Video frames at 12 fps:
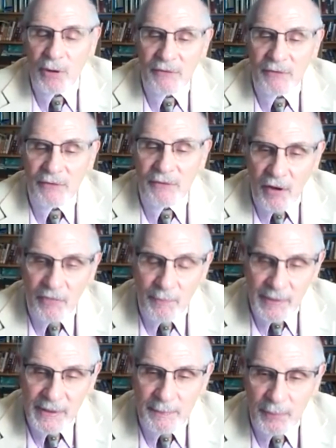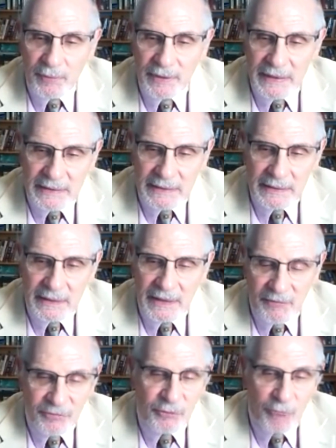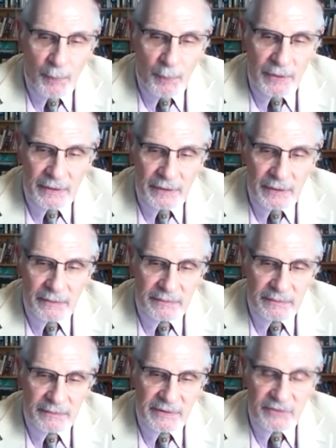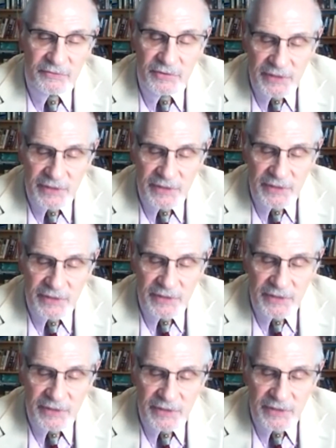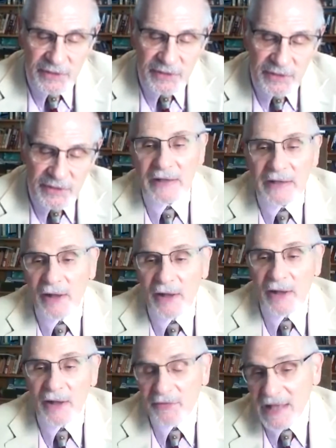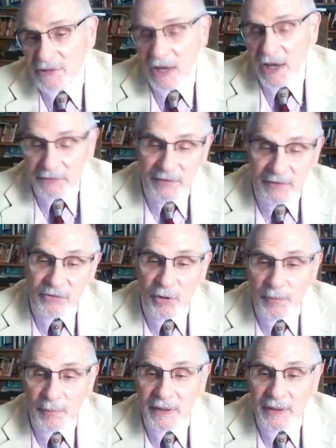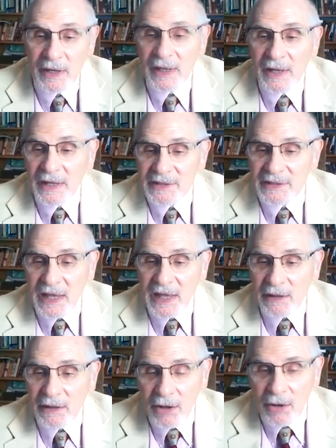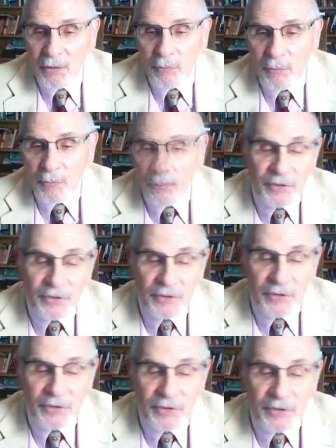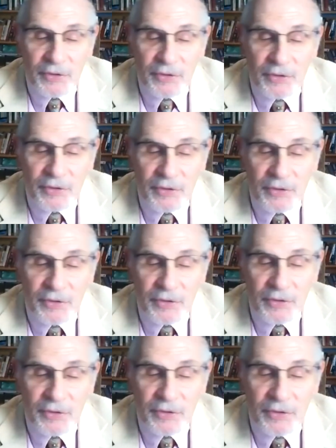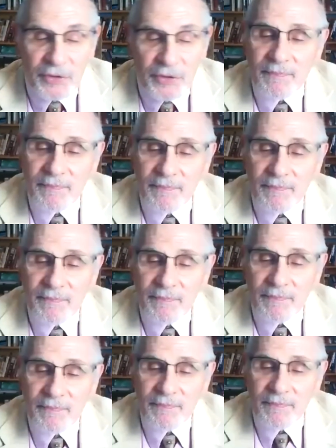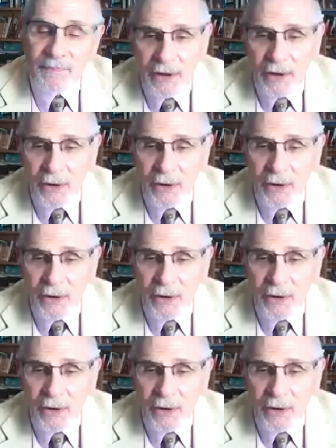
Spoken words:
And you have other people in Ethiopia, such as the TPLF and others outside of Ethiopia, saying, well, this election is not valid.